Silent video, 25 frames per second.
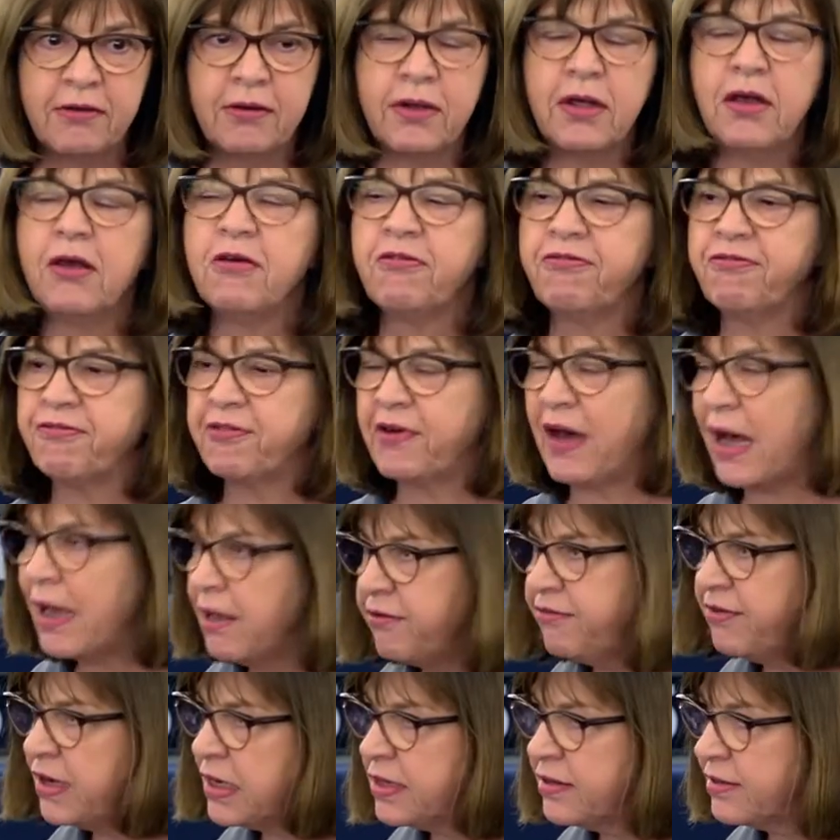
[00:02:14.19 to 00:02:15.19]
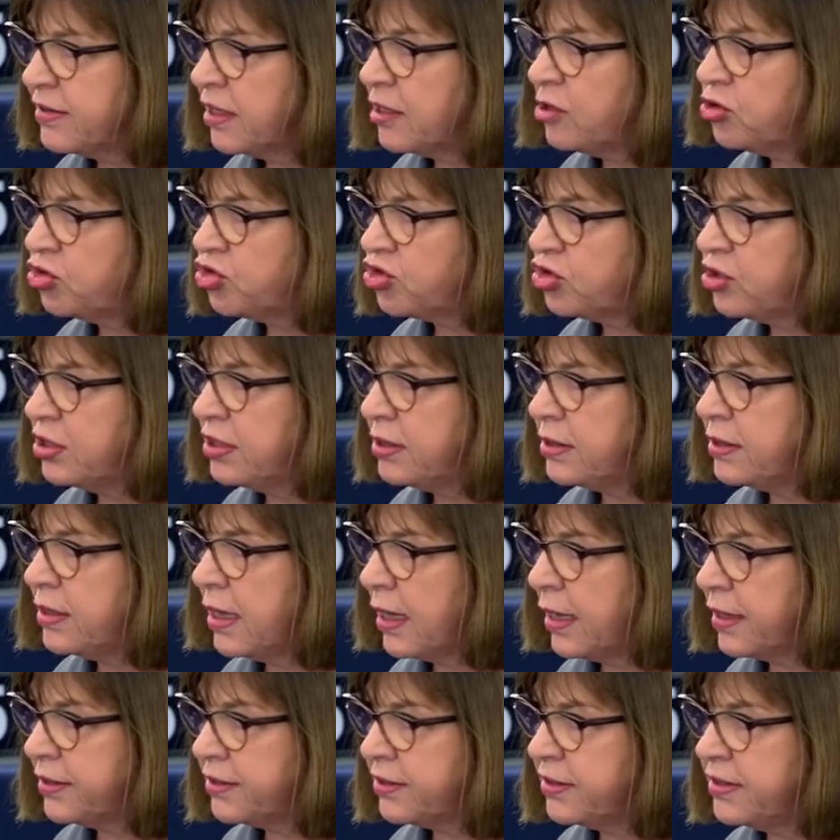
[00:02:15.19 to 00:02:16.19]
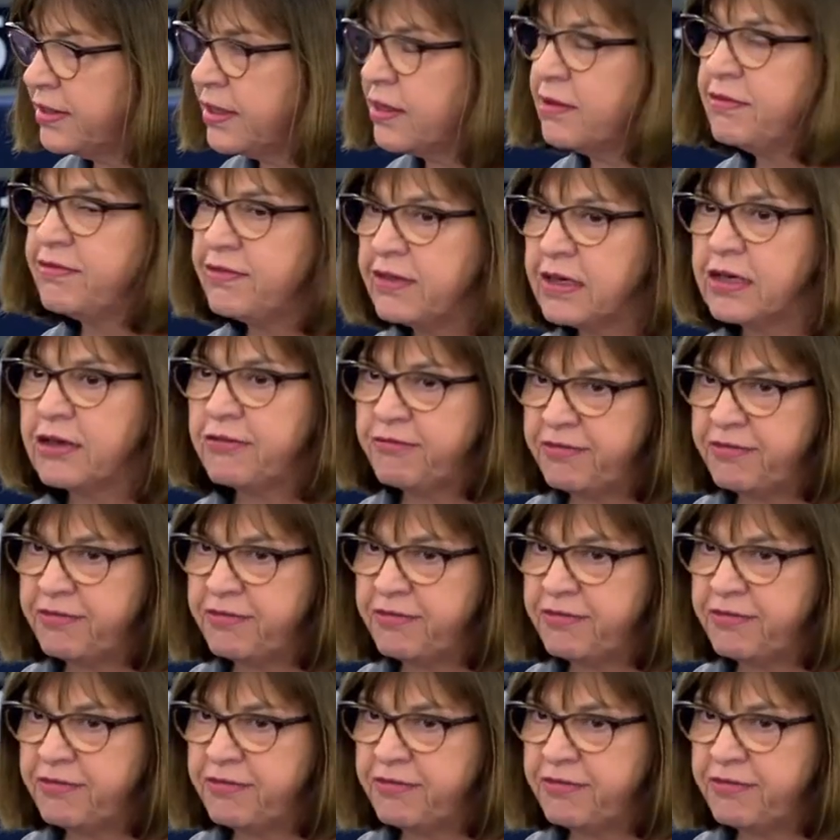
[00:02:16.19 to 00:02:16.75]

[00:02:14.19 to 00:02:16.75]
Putin has worked hard